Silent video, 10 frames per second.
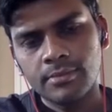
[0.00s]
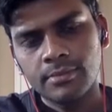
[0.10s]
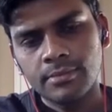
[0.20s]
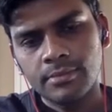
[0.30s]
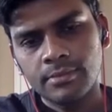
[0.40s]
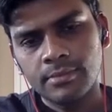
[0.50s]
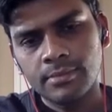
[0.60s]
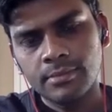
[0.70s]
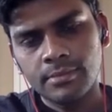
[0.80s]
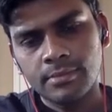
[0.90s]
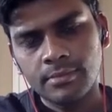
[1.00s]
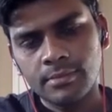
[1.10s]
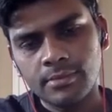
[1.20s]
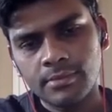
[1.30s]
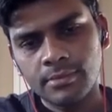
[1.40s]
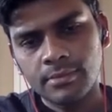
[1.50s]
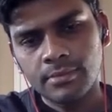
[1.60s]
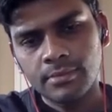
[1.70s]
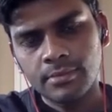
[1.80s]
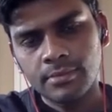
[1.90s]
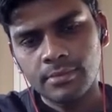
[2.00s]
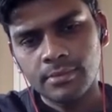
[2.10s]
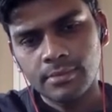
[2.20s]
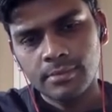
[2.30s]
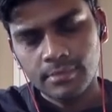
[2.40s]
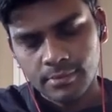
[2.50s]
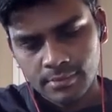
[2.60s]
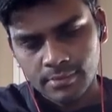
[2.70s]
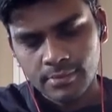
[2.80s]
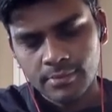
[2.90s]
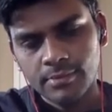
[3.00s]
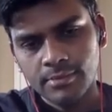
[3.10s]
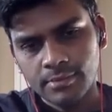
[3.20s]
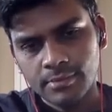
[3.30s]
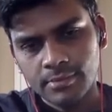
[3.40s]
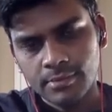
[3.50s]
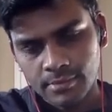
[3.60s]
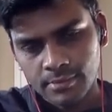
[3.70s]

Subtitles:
(silent)